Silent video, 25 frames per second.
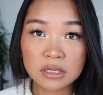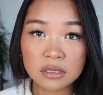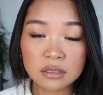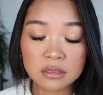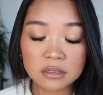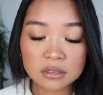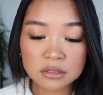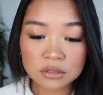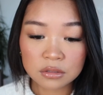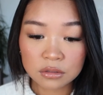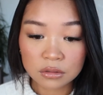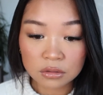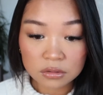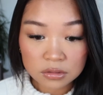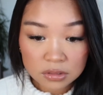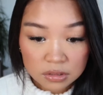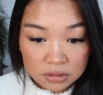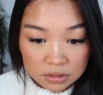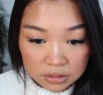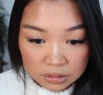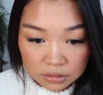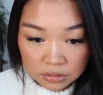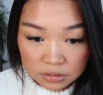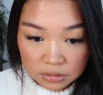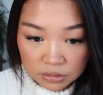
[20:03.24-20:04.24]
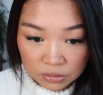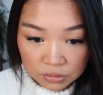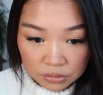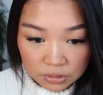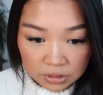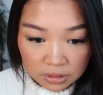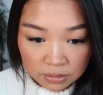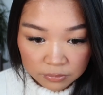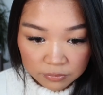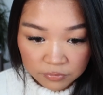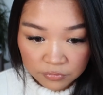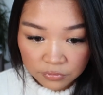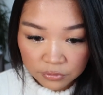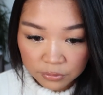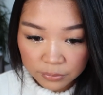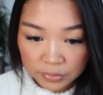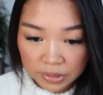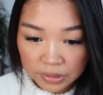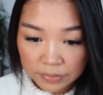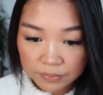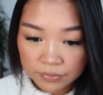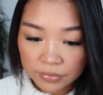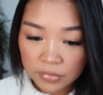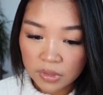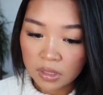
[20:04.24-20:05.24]
heatless curls is like so dumb for
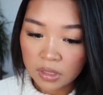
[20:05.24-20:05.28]
me.